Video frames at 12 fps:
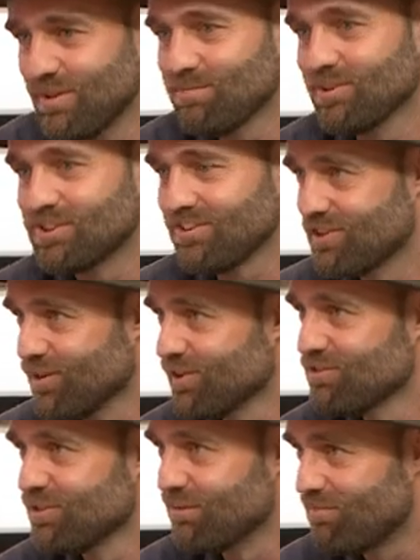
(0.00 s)
people just
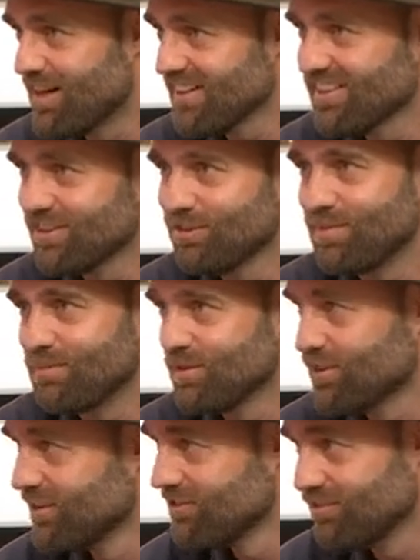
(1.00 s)
going to the markets,
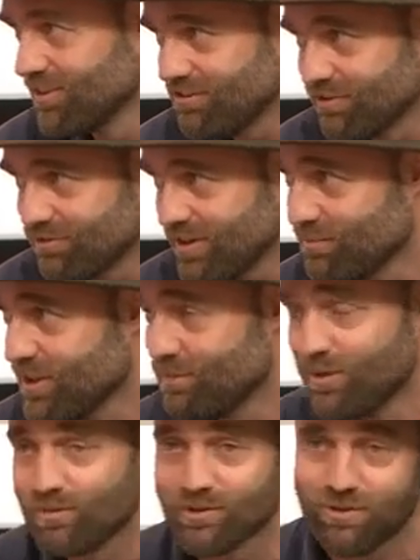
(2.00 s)
people going to visit family,
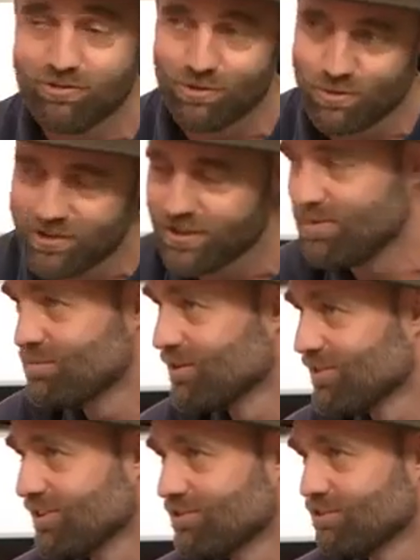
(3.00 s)
people going to work,
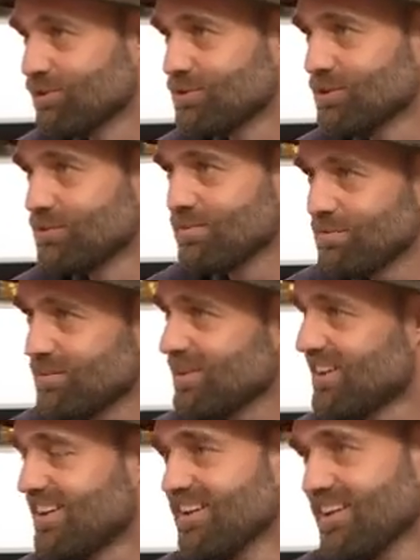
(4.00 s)
people going to school.
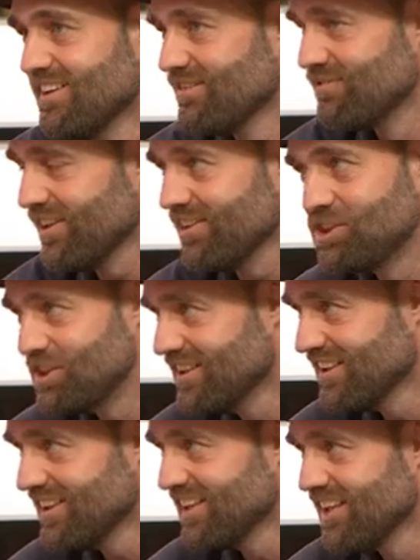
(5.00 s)
People are very
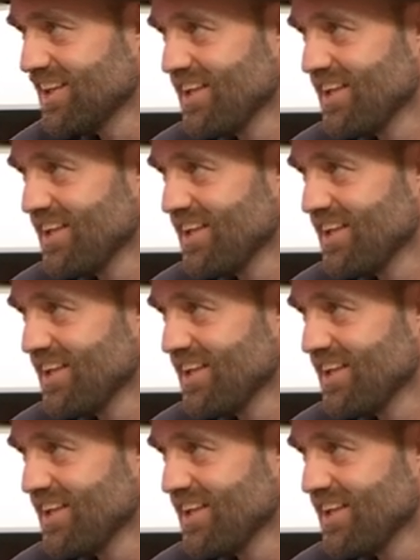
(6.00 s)
chill.